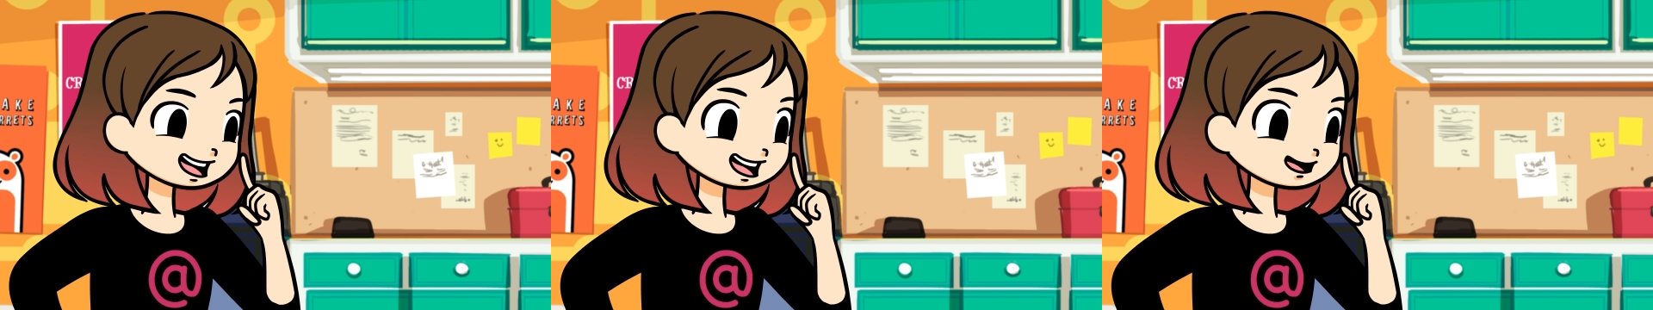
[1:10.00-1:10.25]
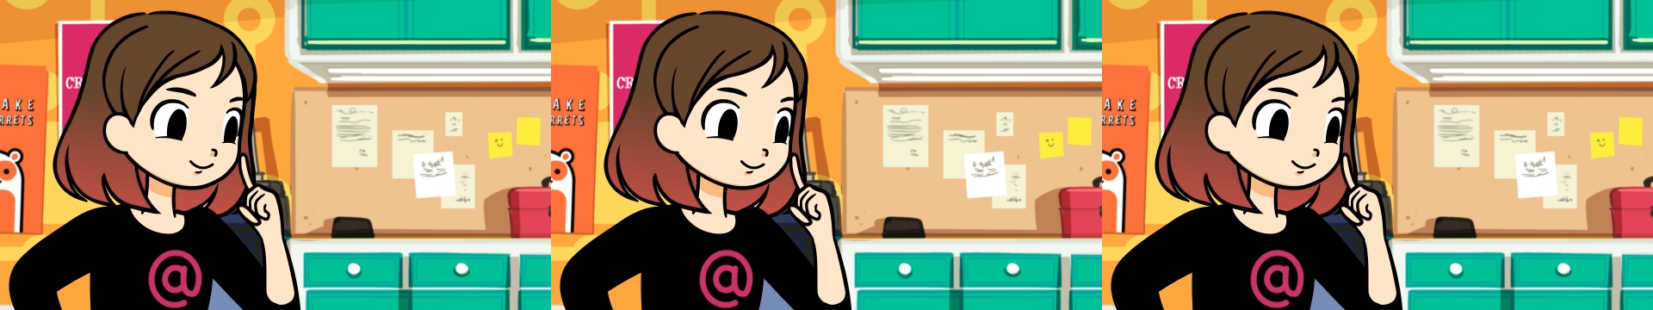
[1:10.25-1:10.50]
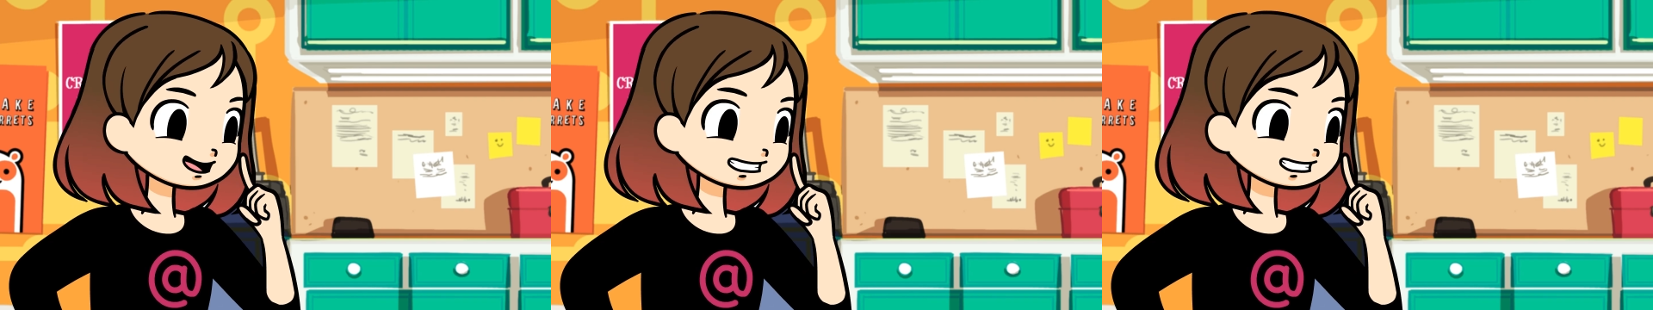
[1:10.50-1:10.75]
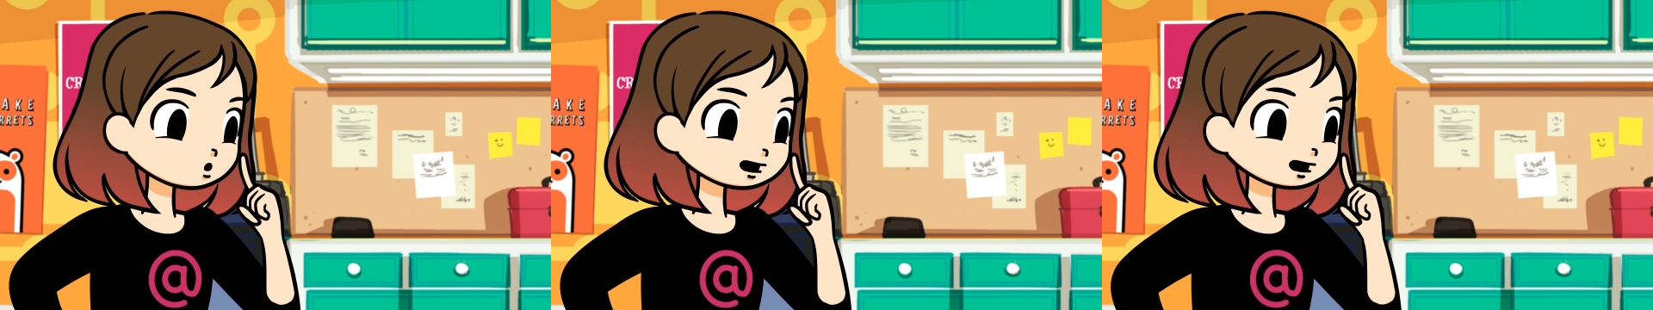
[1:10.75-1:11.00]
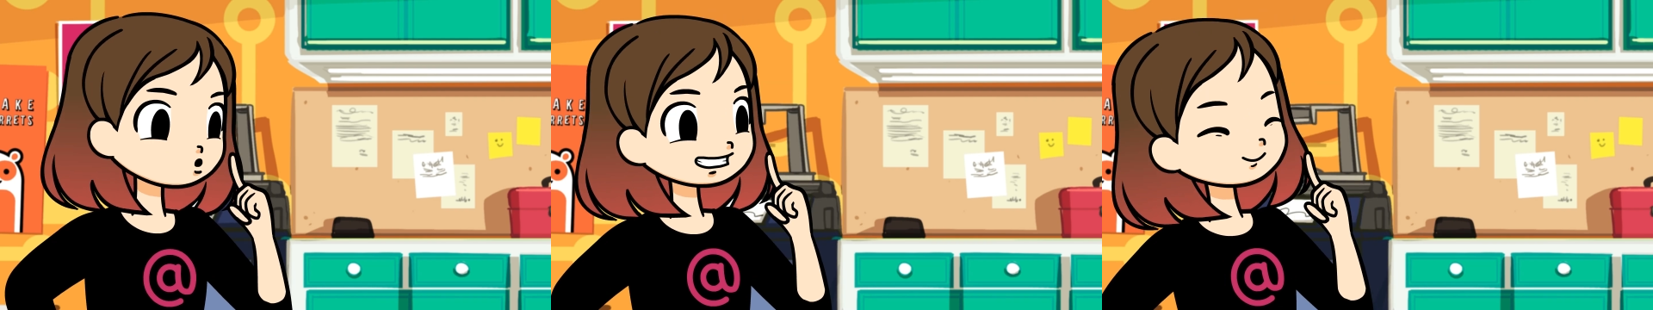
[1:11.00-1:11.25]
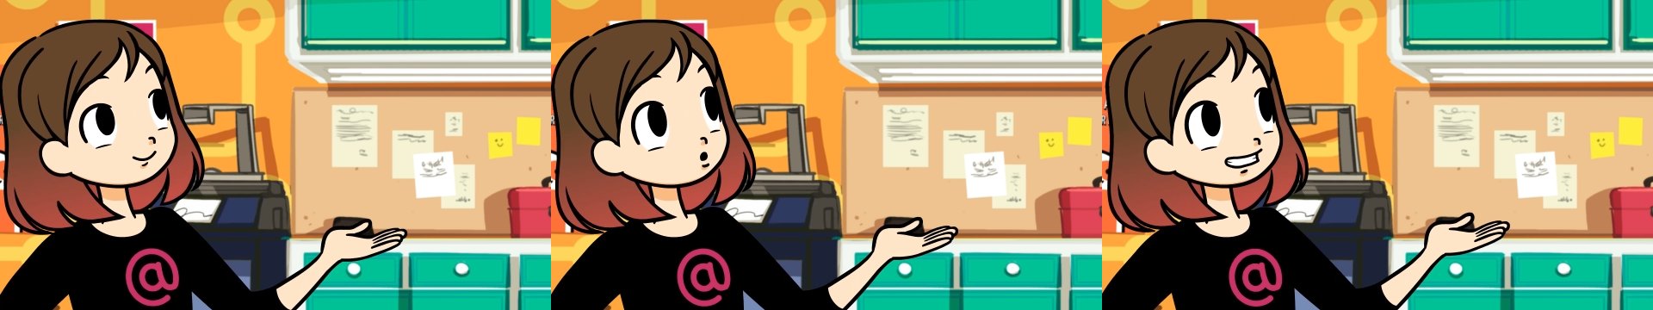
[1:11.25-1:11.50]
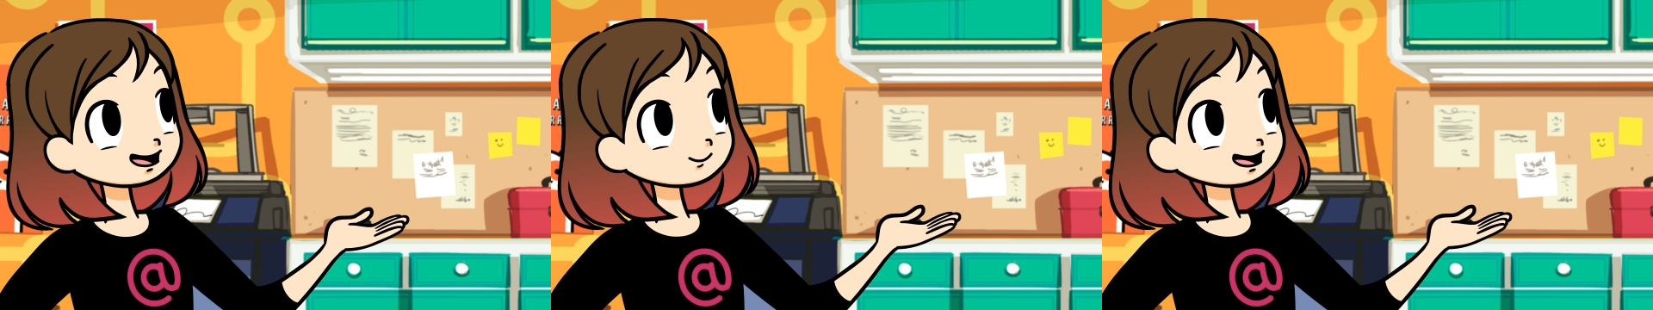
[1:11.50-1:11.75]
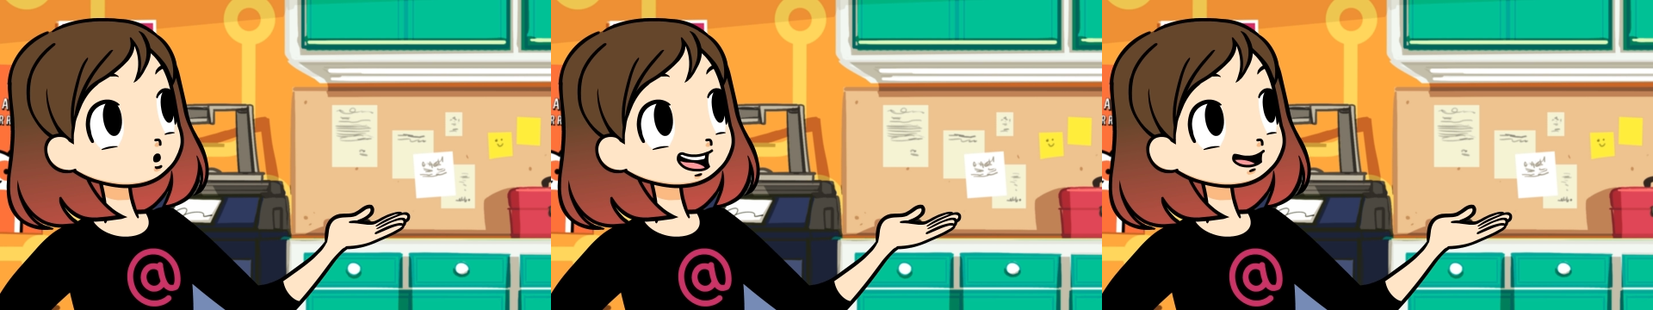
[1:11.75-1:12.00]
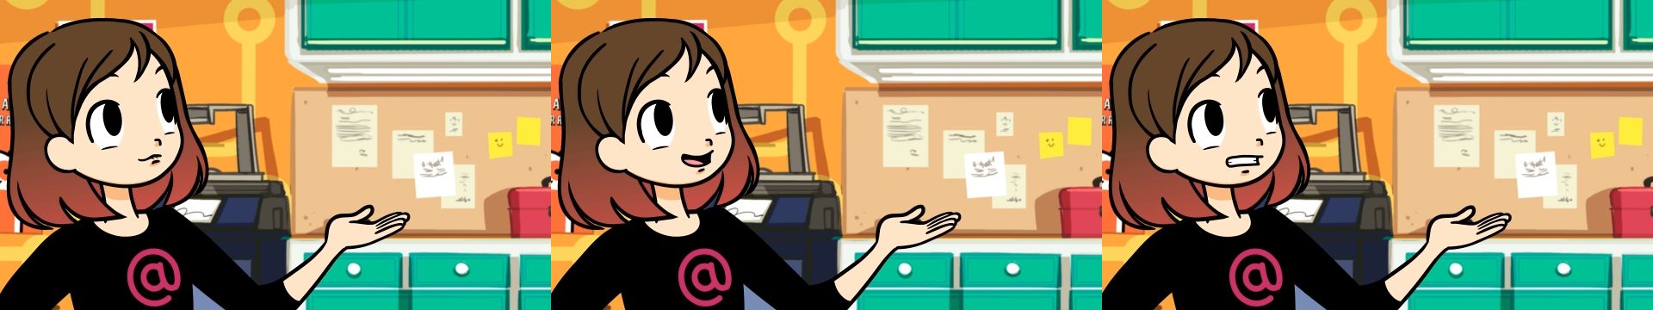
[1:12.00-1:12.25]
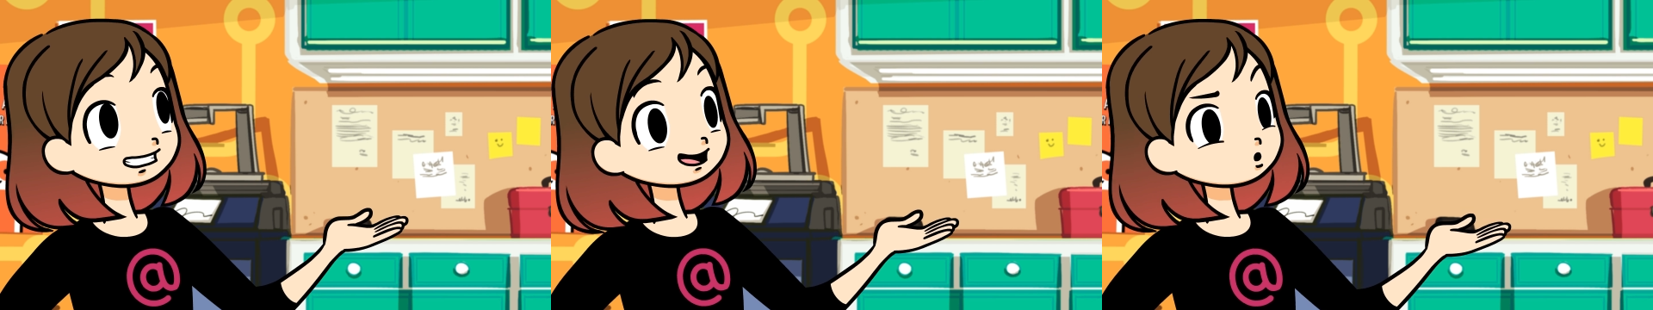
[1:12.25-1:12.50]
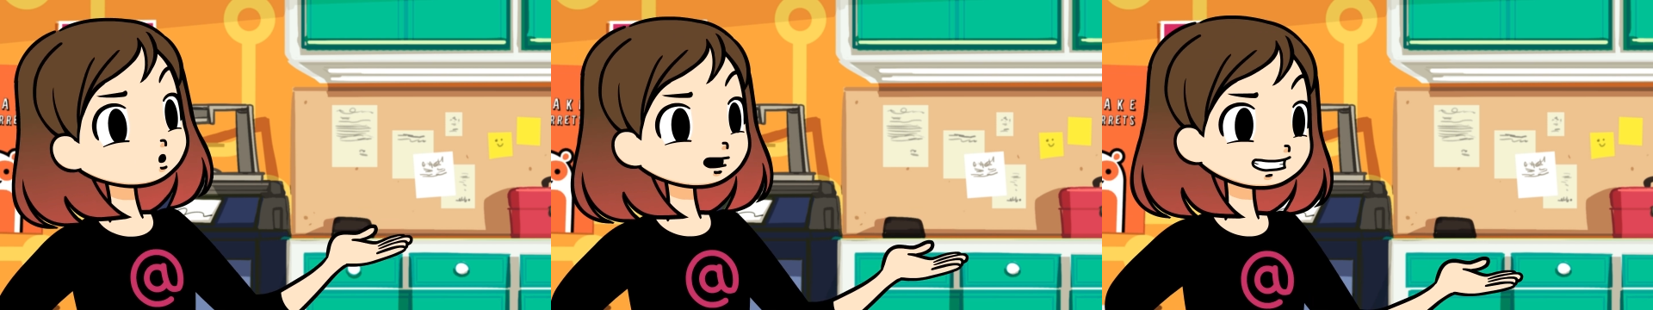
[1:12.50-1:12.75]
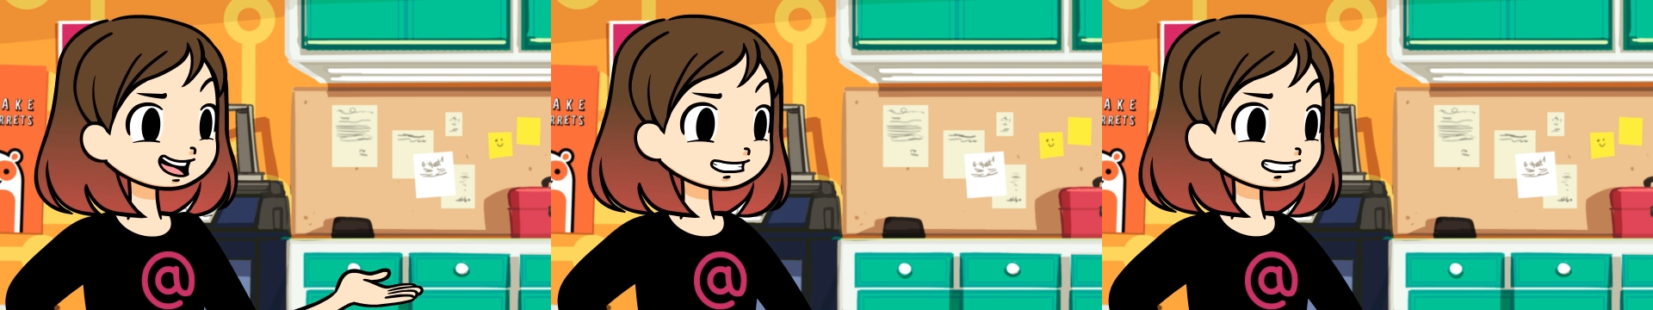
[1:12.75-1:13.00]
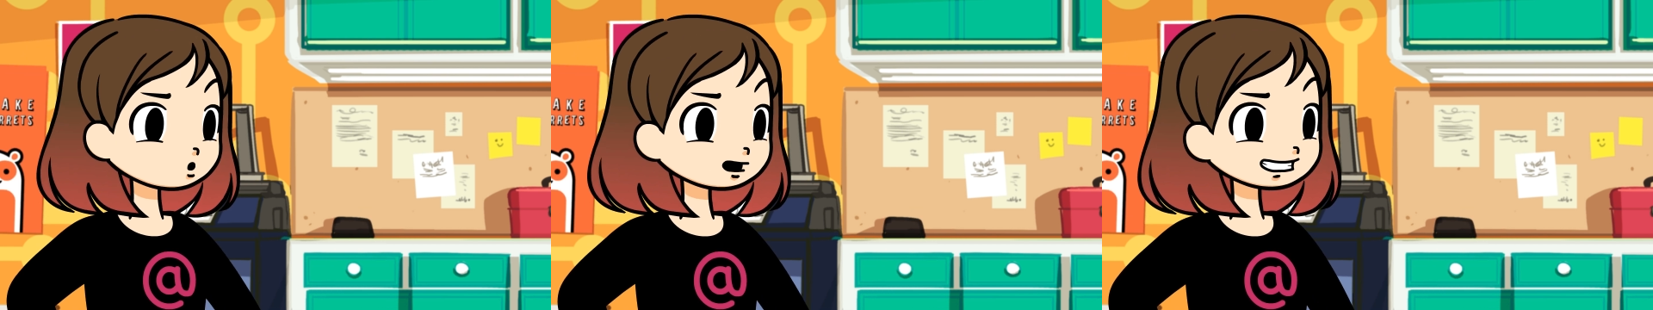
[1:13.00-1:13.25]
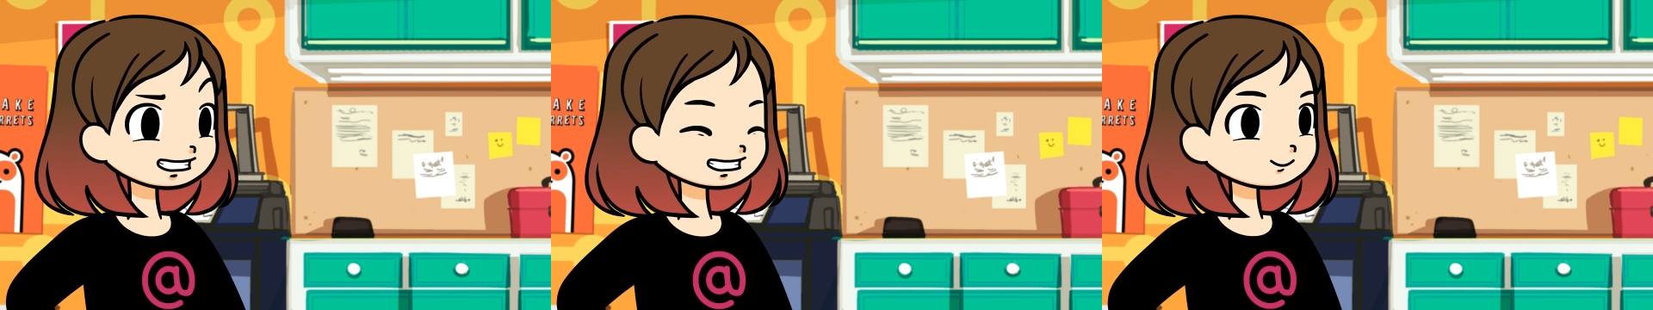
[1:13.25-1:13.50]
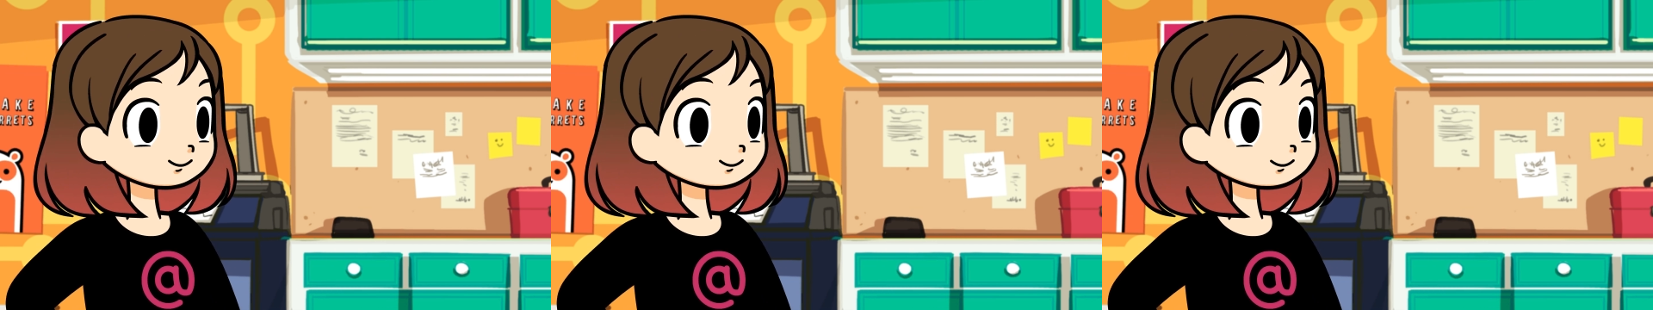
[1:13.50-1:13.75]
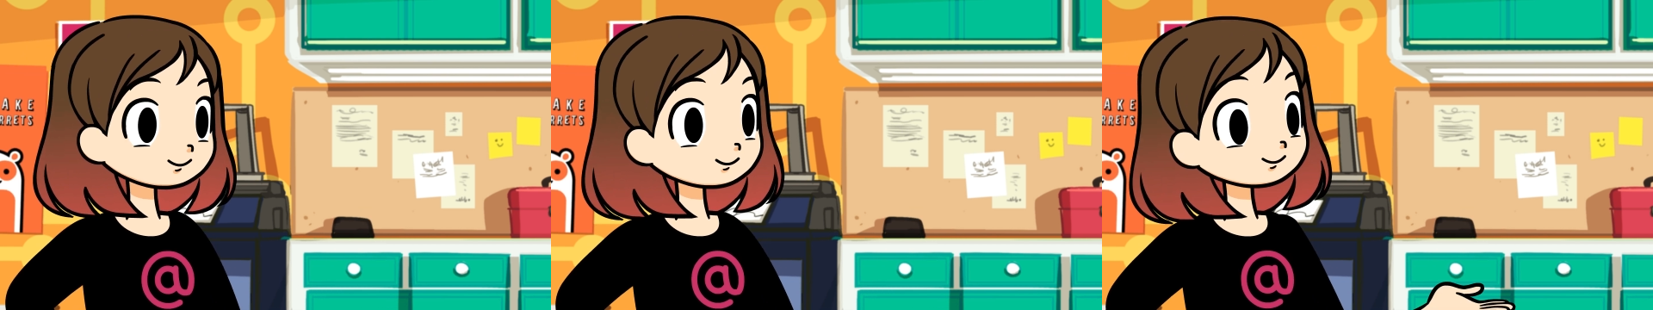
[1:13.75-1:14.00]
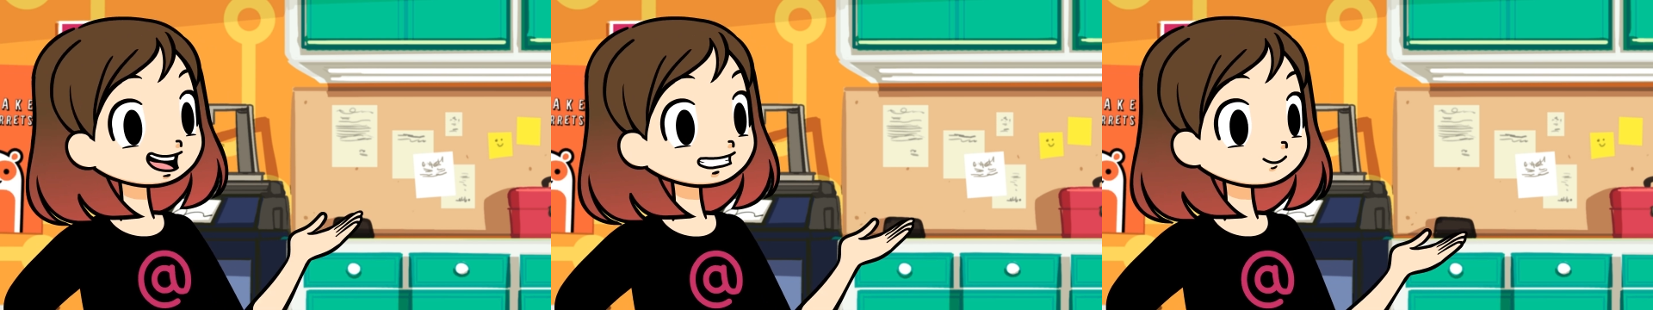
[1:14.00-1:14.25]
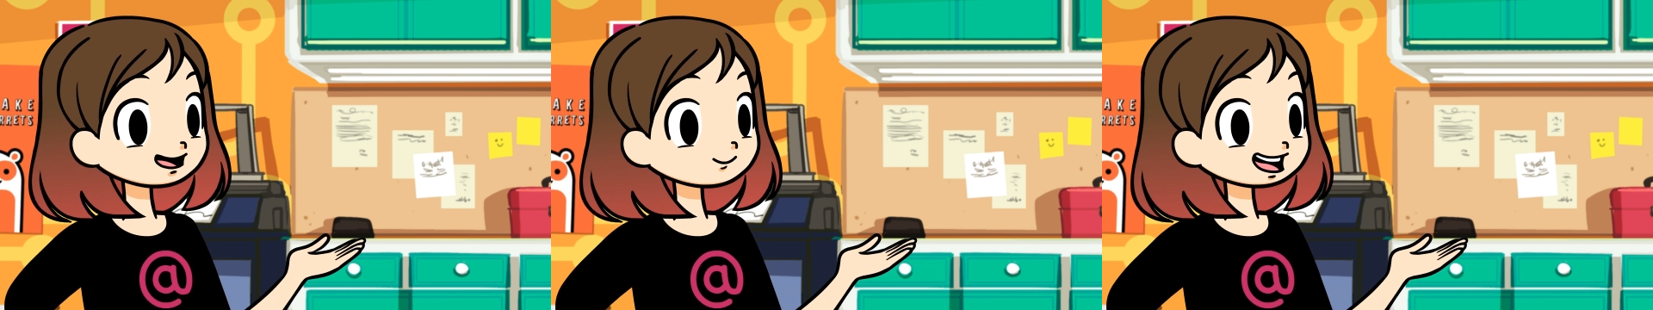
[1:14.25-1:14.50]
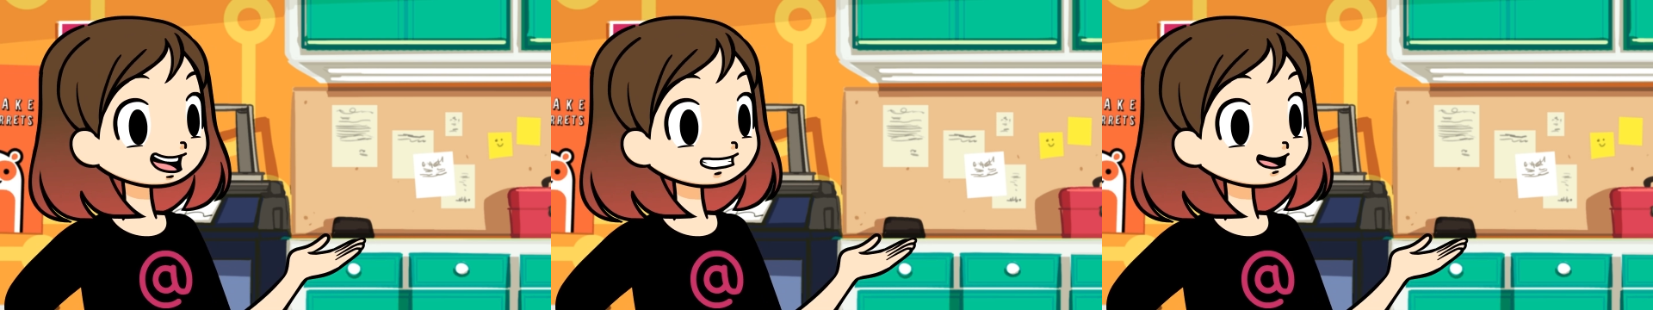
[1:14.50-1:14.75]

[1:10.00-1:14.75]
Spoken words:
[unreadable: no face in view]